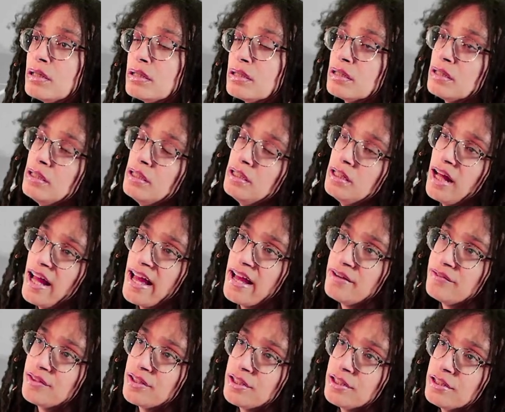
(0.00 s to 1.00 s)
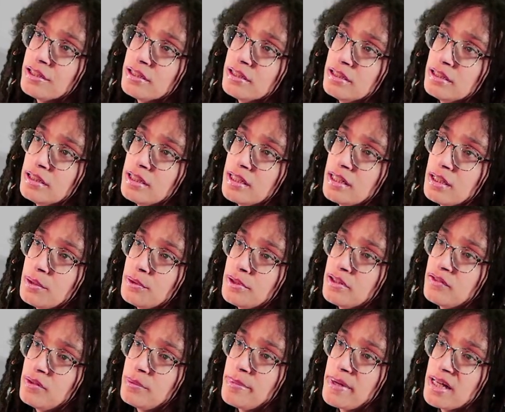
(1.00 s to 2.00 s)
A little heavier than I would
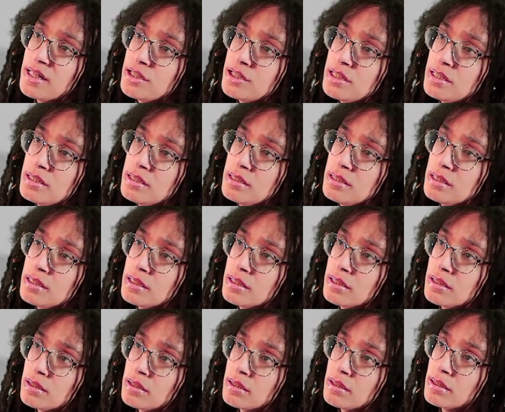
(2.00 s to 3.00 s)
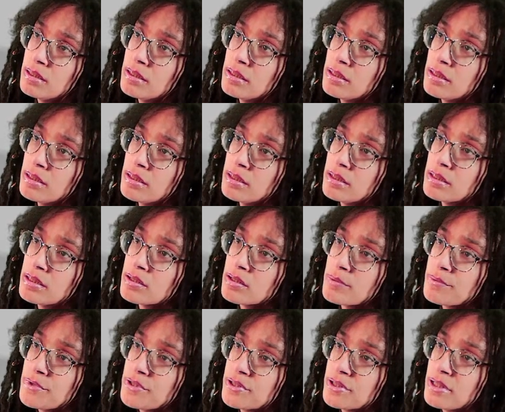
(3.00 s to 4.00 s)
have imagined. So
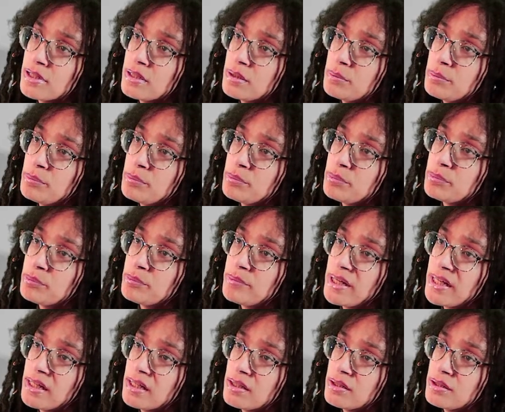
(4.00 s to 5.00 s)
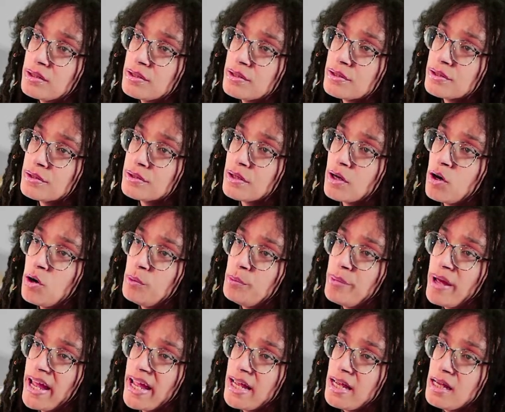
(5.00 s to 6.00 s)
I'm just gonna make it a little
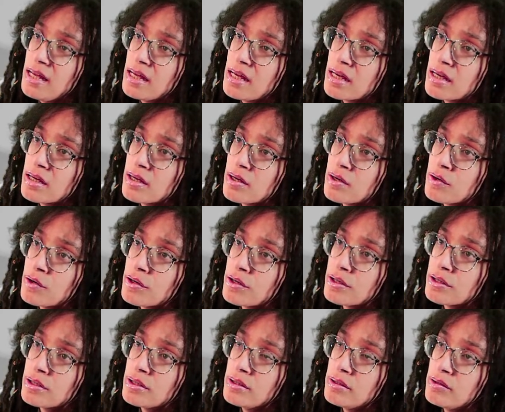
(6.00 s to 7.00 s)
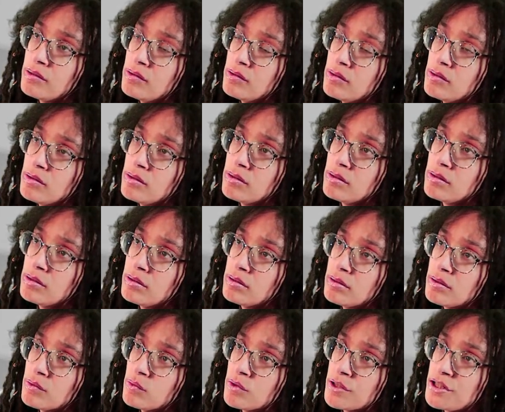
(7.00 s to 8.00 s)
opaque or
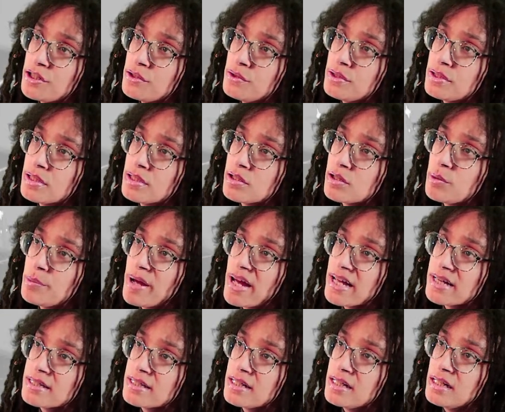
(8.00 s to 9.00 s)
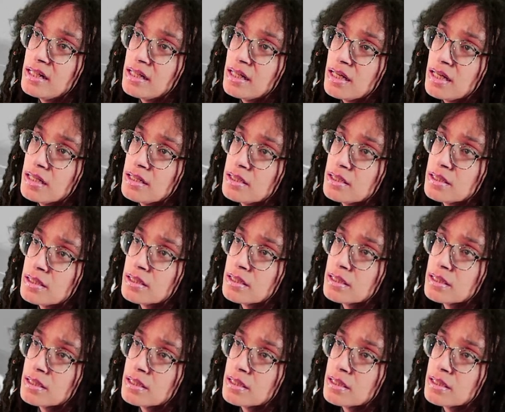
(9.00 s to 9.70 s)
reduce its opacity, I guess.